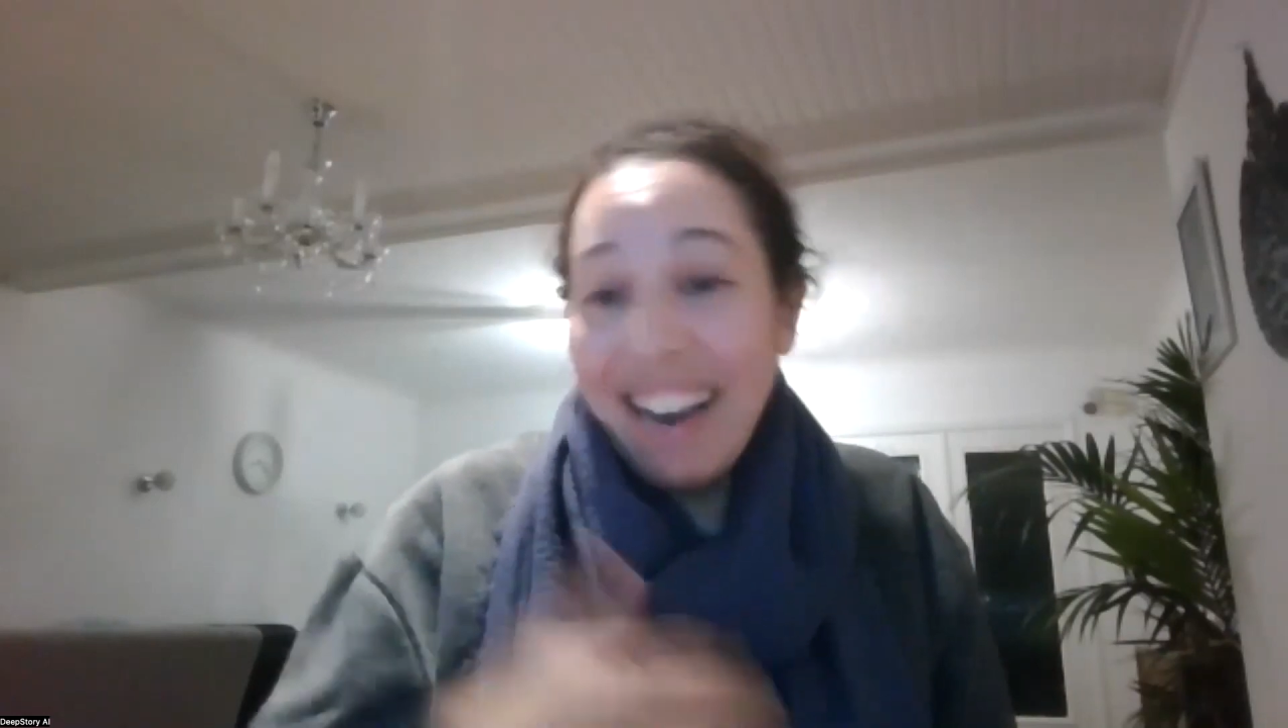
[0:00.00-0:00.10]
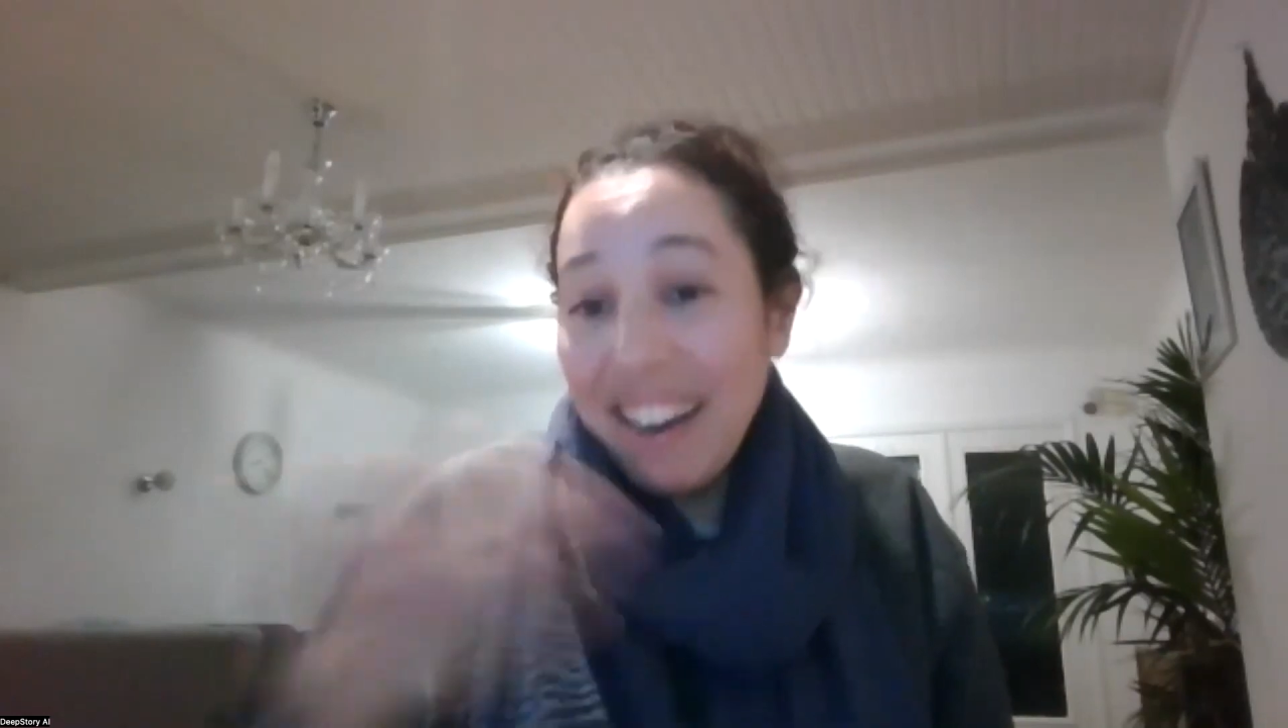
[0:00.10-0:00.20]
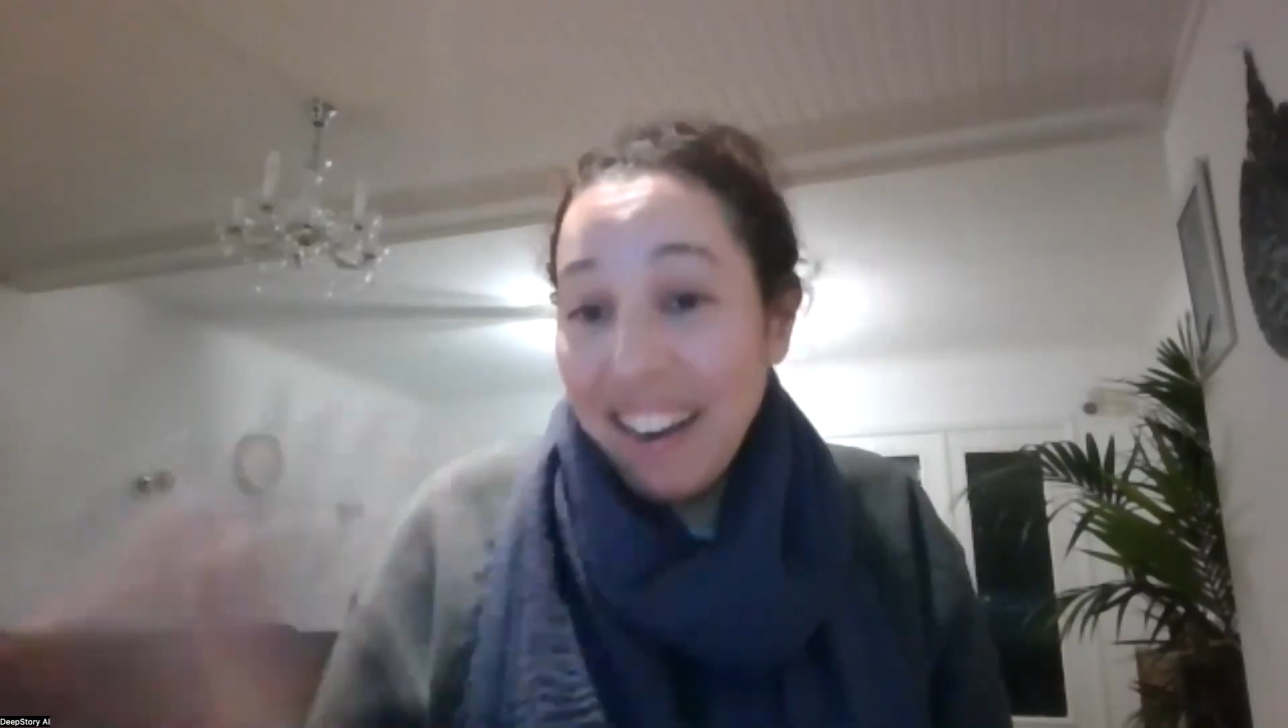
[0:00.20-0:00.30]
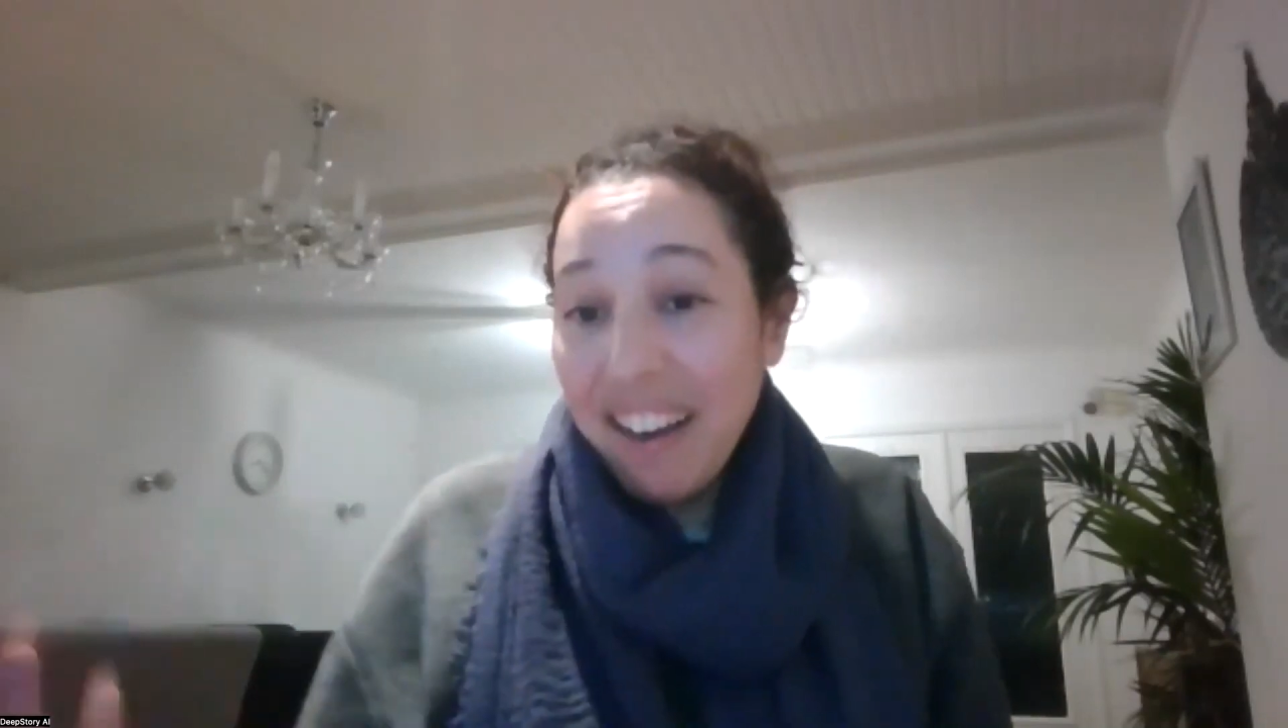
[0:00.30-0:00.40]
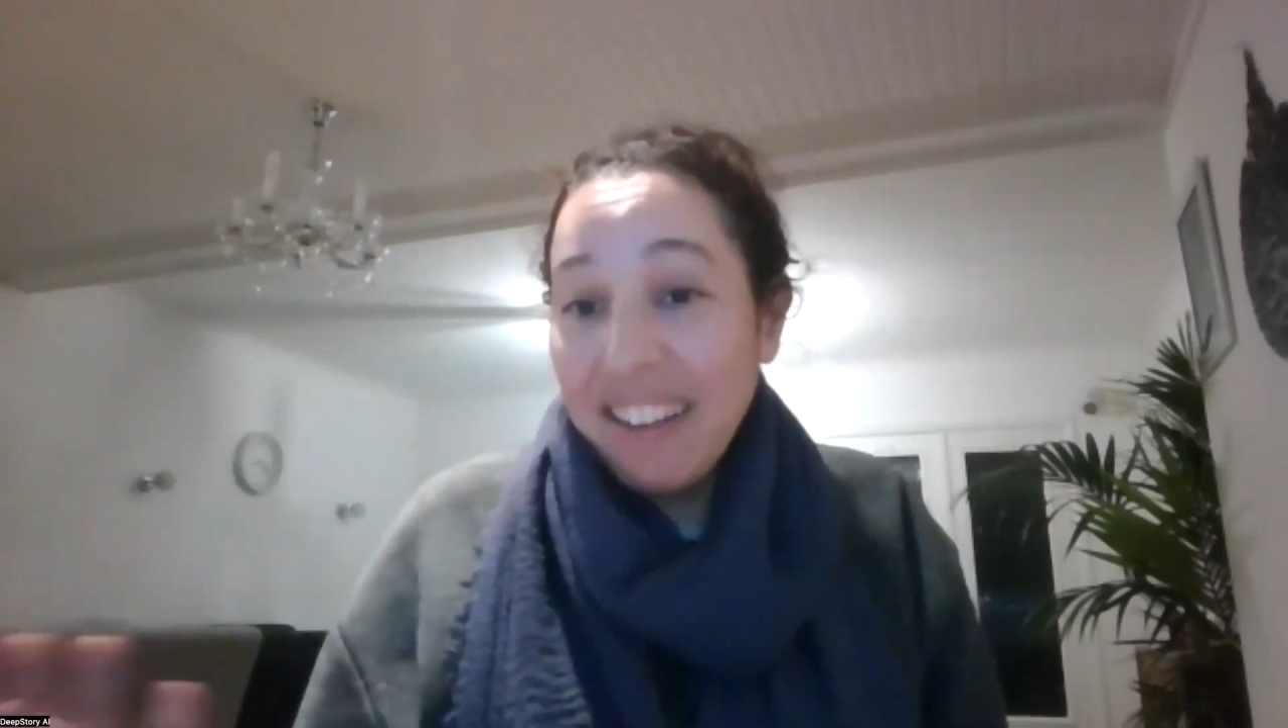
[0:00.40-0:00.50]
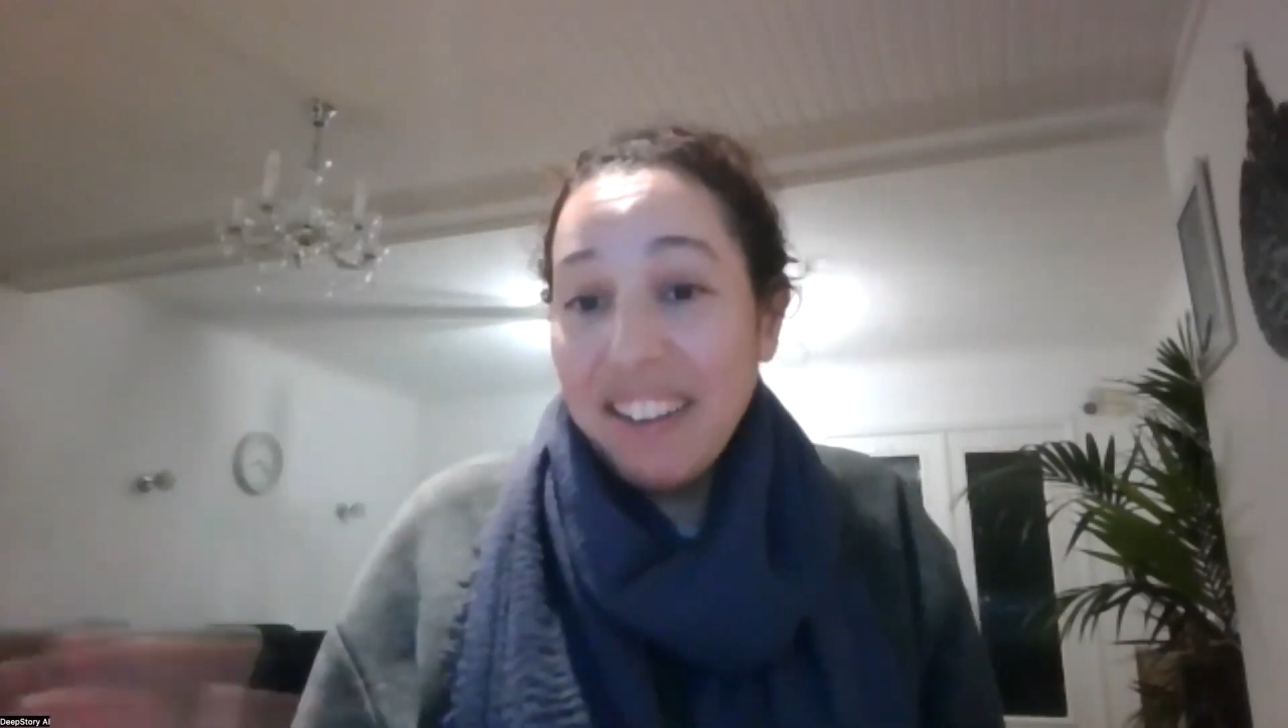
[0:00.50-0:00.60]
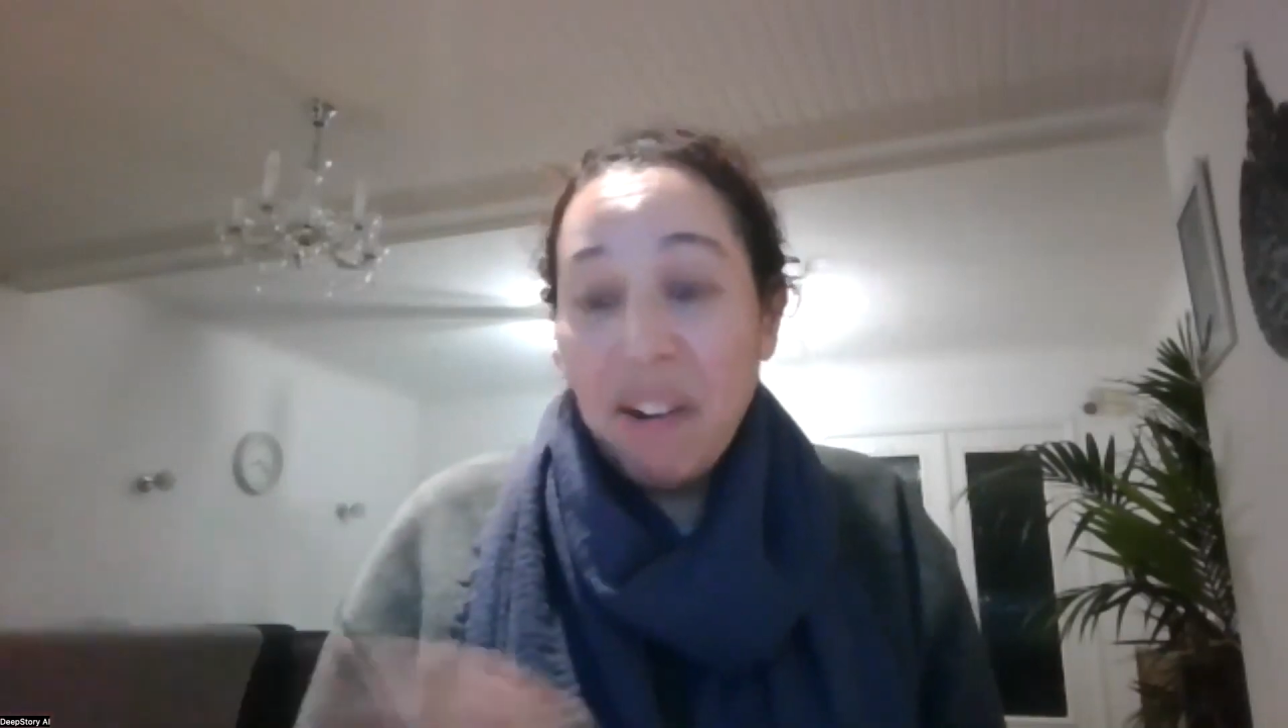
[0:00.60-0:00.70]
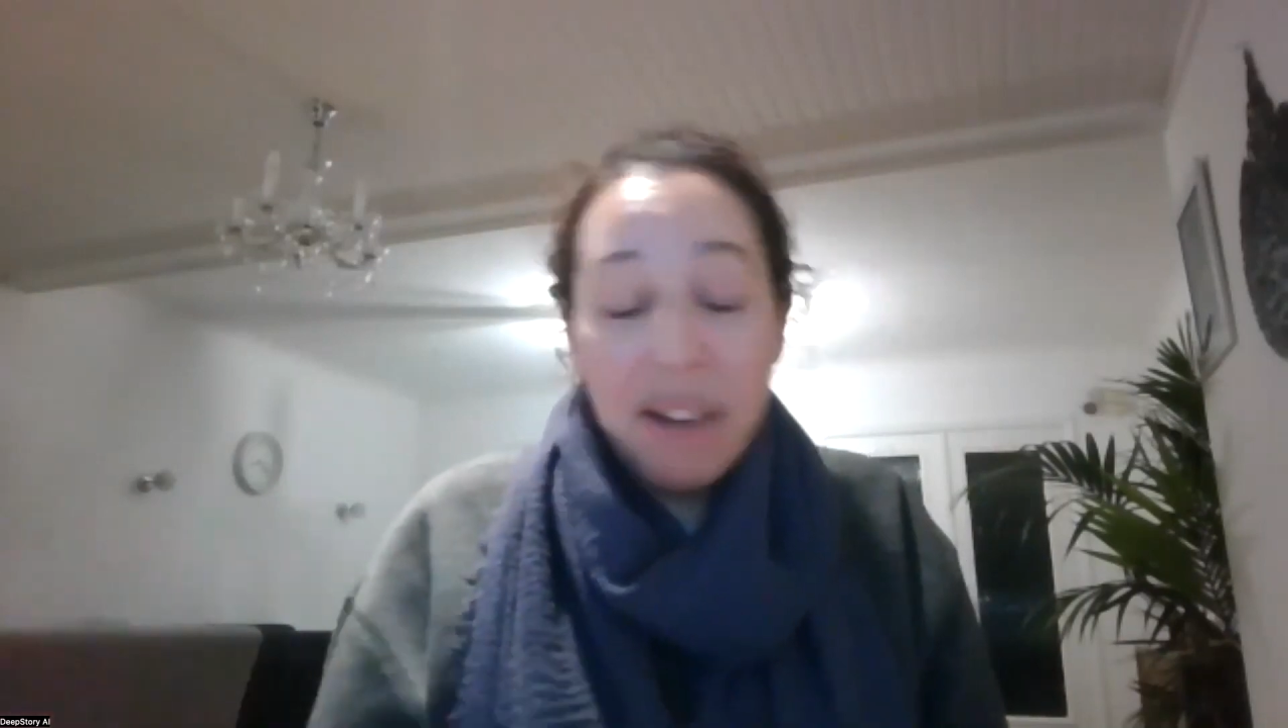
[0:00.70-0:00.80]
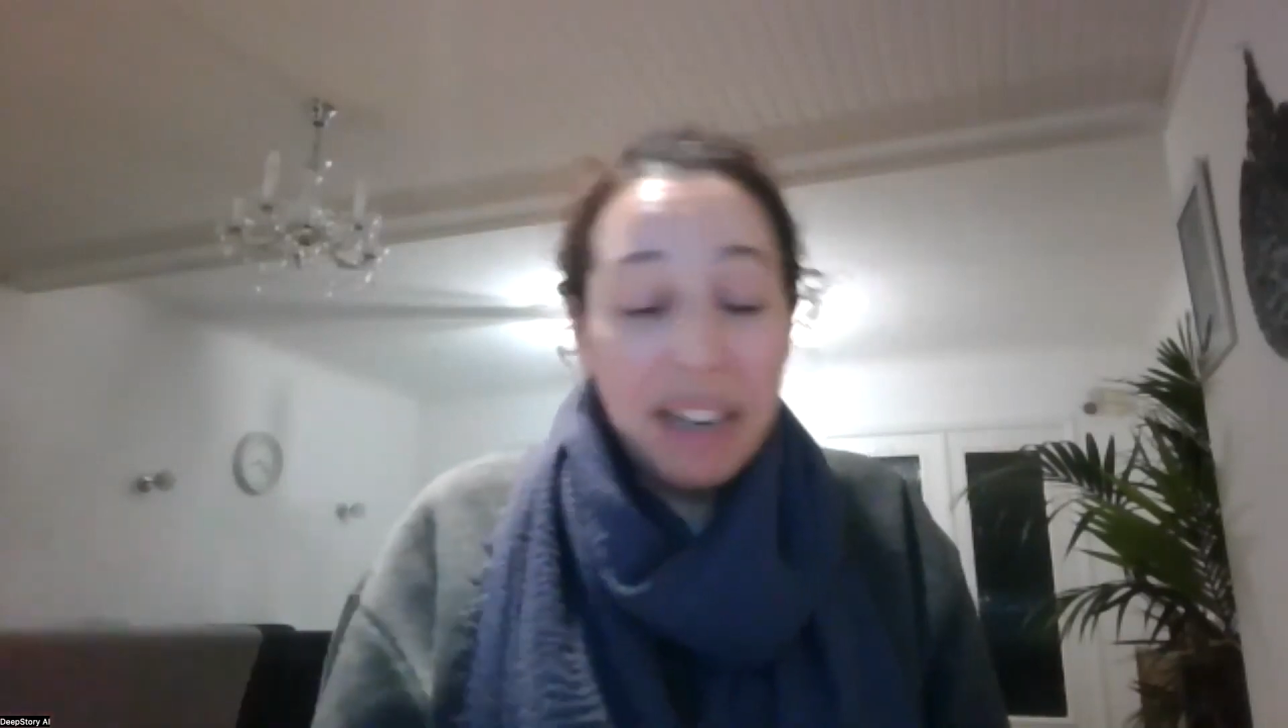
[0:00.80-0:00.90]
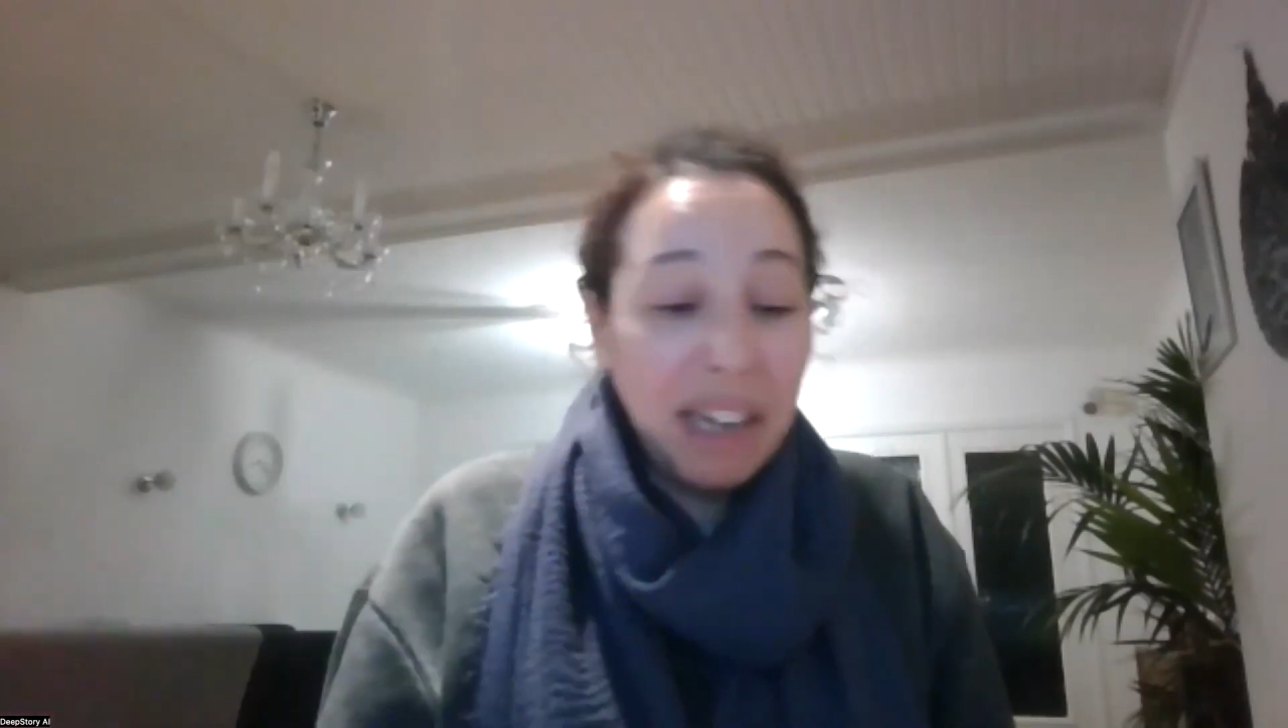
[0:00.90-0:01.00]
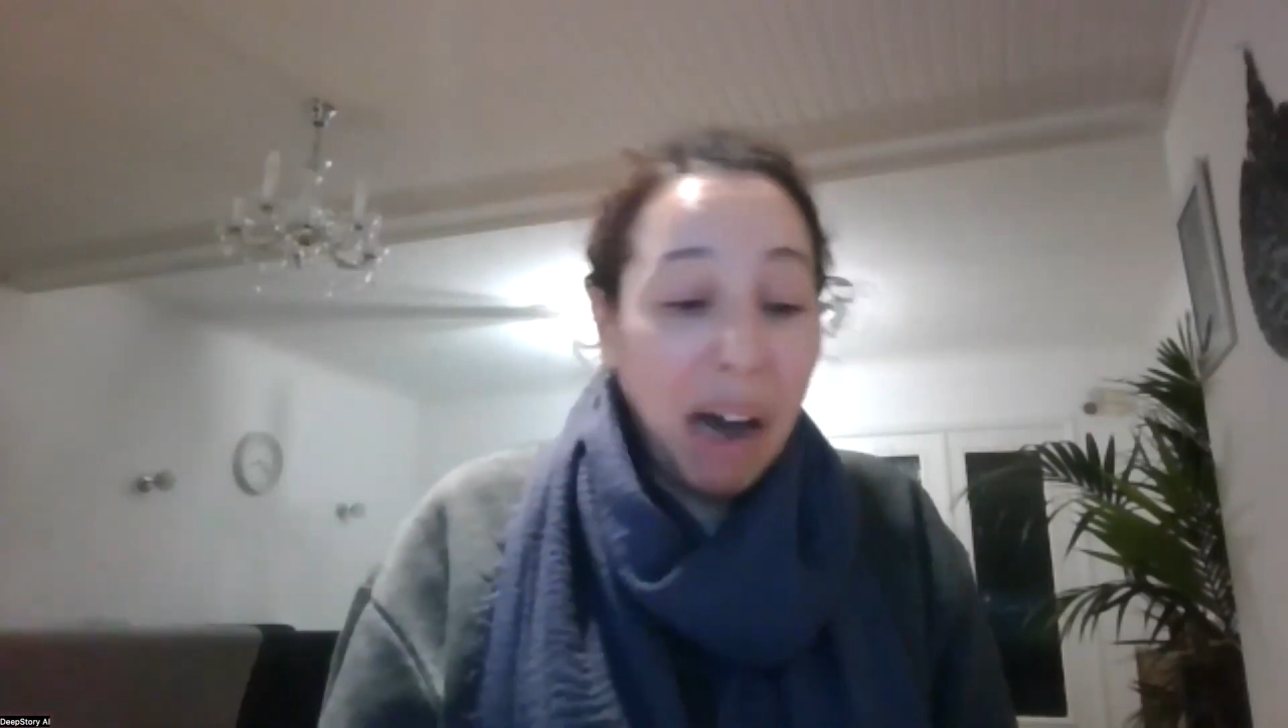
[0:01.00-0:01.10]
in a